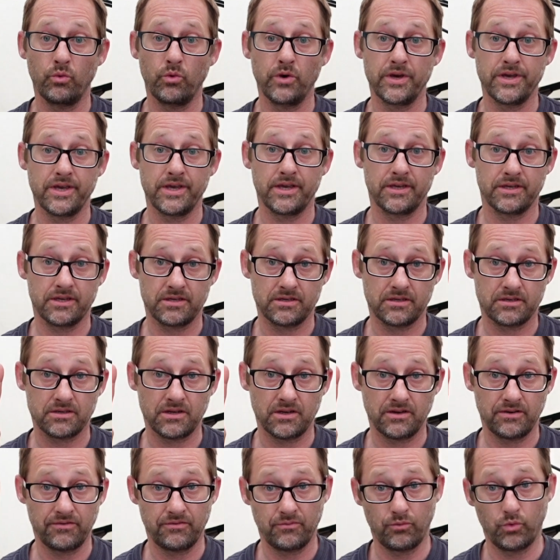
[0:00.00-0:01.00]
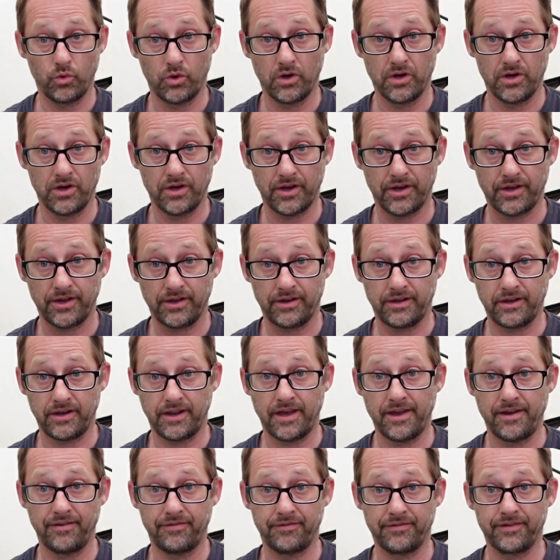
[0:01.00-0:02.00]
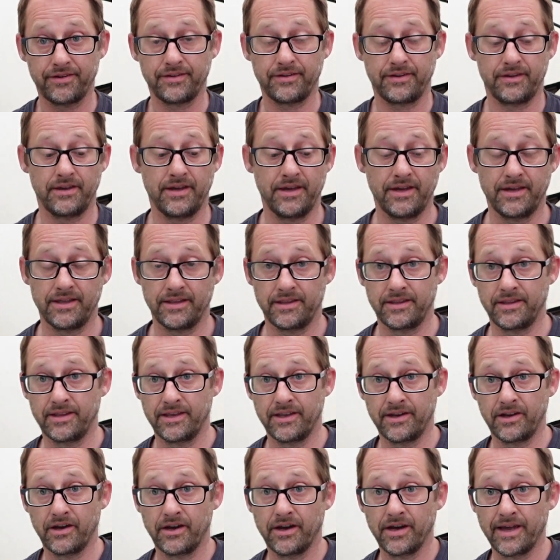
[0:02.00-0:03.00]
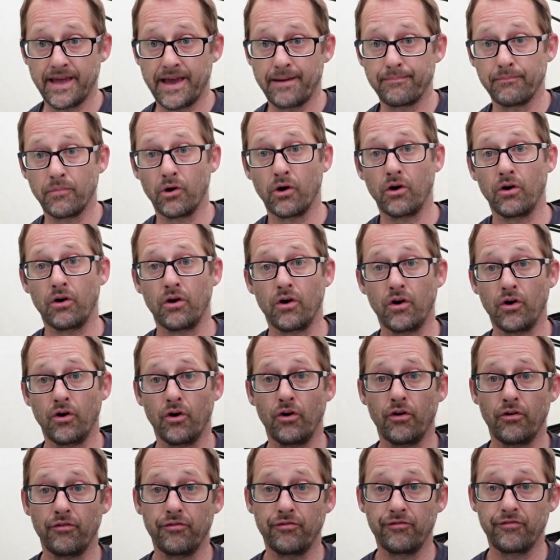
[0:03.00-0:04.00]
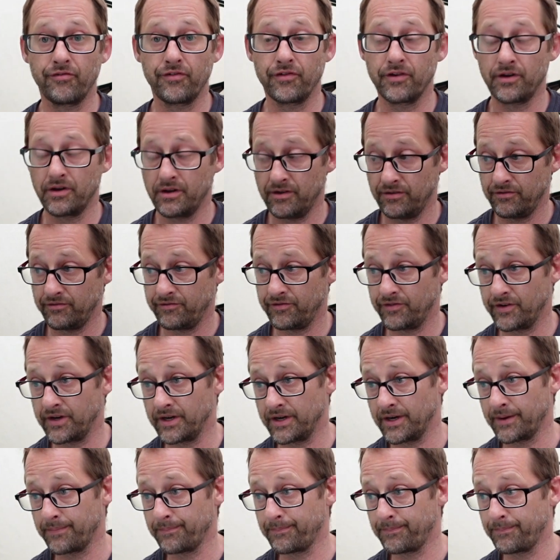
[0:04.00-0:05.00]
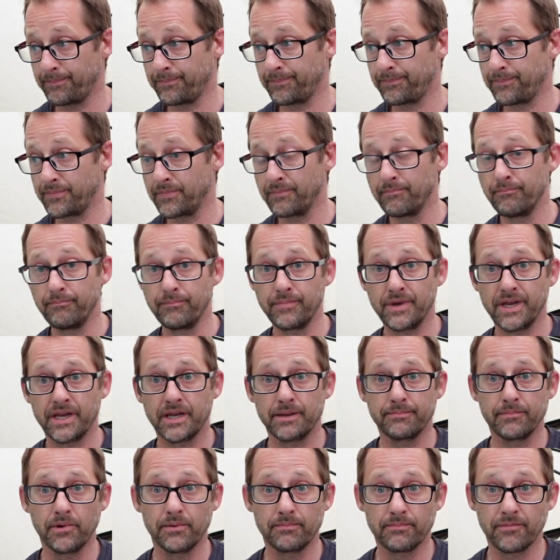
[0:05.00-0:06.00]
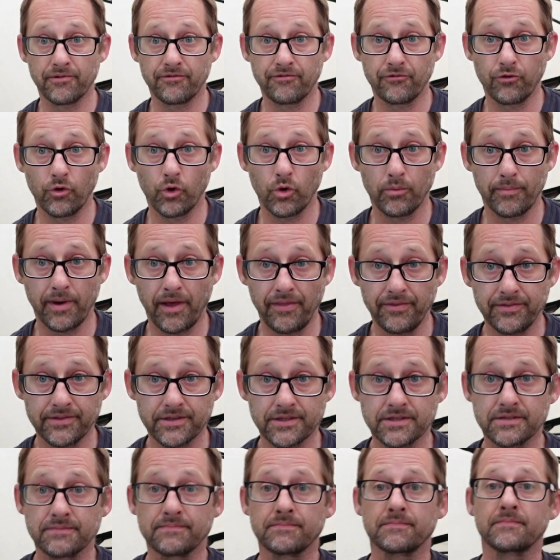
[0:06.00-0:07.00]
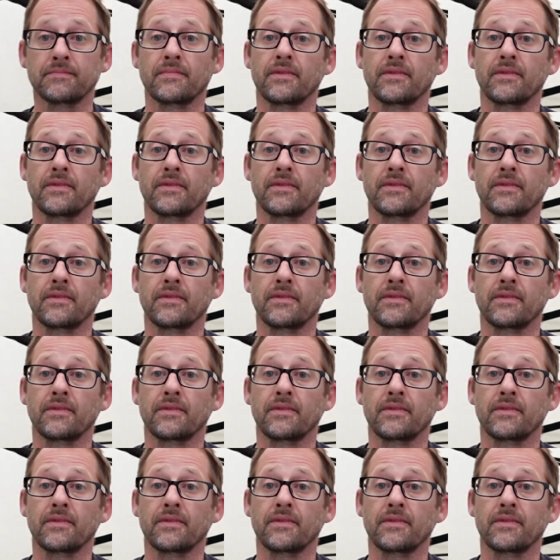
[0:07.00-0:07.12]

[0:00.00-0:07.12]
weeks of work left and then I am off for minimum 4 months.